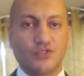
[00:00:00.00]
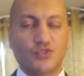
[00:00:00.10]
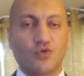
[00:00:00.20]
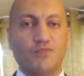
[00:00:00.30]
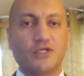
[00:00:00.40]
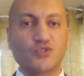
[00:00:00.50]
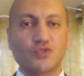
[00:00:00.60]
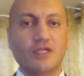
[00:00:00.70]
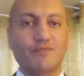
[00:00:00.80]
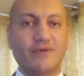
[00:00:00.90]
So
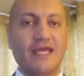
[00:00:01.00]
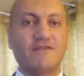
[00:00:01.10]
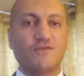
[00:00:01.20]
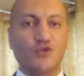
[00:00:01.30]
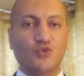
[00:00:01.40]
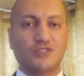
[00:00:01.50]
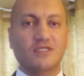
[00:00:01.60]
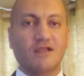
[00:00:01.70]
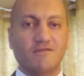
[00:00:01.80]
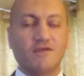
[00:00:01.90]
personal brand for
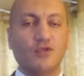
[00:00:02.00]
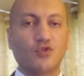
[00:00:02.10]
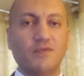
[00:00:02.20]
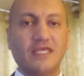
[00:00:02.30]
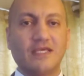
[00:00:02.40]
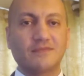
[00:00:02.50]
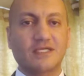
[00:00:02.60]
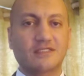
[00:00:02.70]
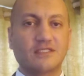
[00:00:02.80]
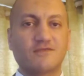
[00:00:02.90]
yourself to become
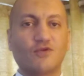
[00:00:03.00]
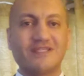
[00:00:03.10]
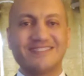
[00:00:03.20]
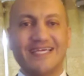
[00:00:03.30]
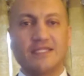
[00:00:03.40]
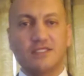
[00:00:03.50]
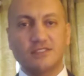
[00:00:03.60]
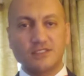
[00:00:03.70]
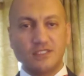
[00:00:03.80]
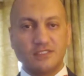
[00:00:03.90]
successful in the
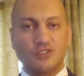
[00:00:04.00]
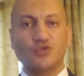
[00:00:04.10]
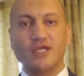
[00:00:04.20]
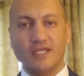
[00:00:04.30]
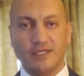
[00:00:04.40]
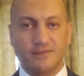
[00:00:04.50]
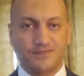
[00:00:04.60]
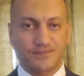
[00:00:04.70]
industry that you're in.